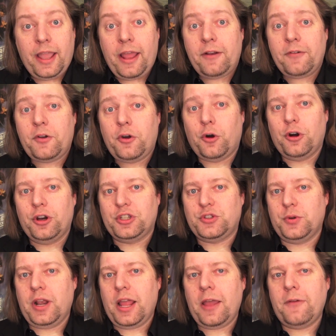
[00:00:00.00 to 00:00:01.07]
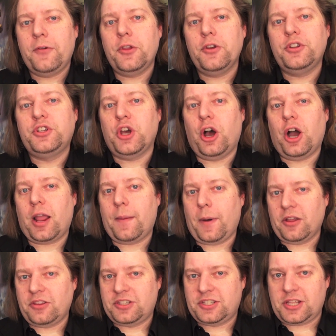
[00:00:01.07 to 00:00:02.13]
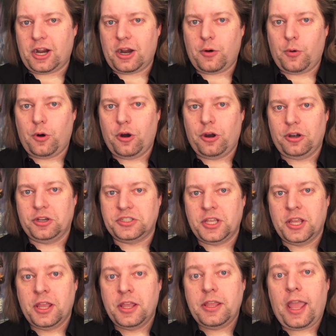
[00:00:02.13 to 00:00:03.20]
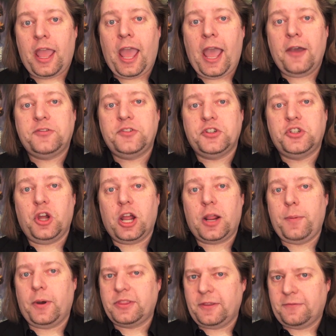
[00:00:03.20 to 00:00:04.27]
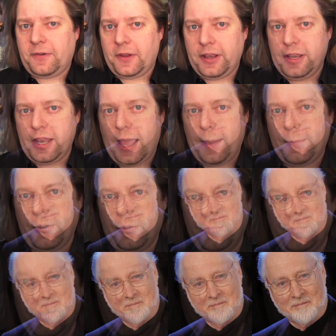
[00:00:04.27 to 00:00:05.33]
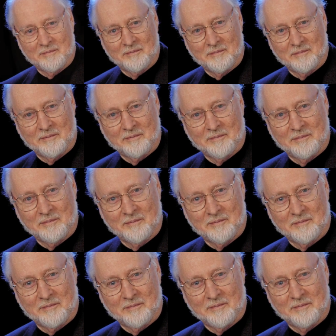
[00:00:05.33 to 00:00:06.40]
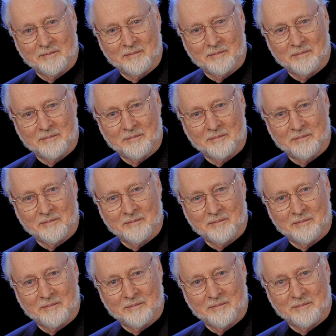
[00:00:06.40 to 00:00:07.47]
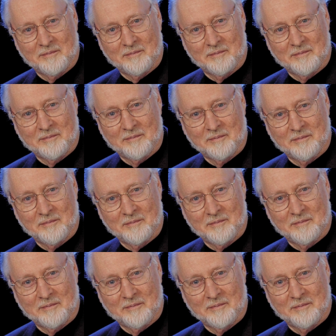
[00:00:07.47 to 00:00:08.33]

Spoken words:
And of course, whenever you talk about Star Wars, you have to talk about the phenomenal music of John Williams. And The Empire Strikes